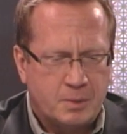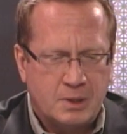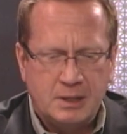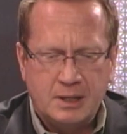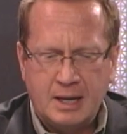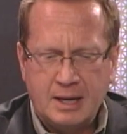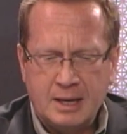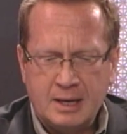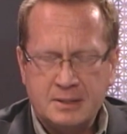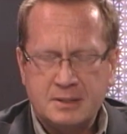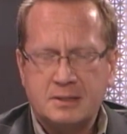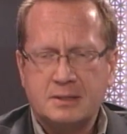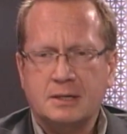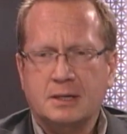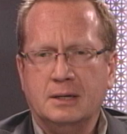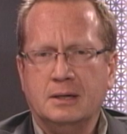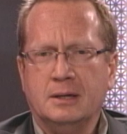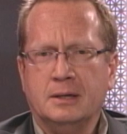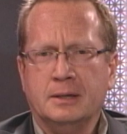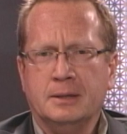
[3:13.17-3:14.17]
class
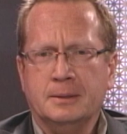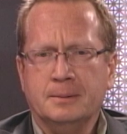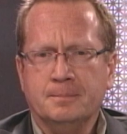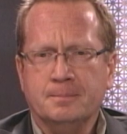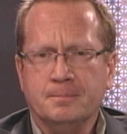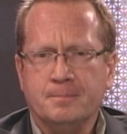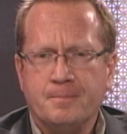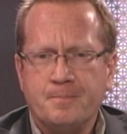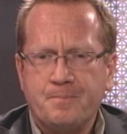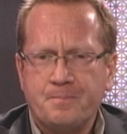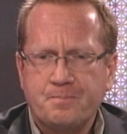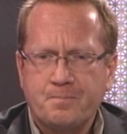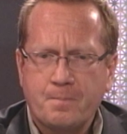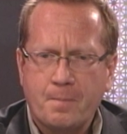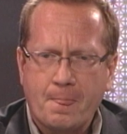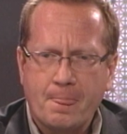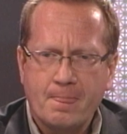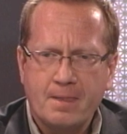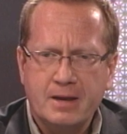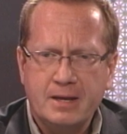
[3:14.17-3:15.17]

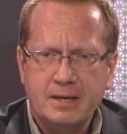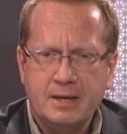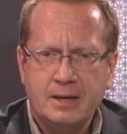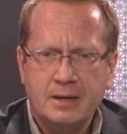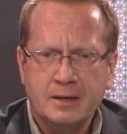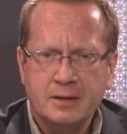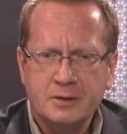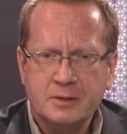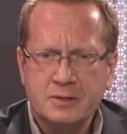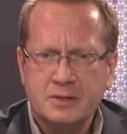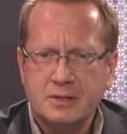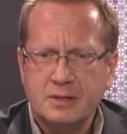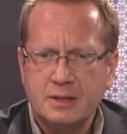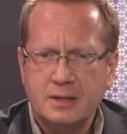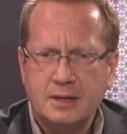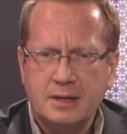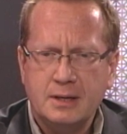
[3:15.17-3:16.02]
it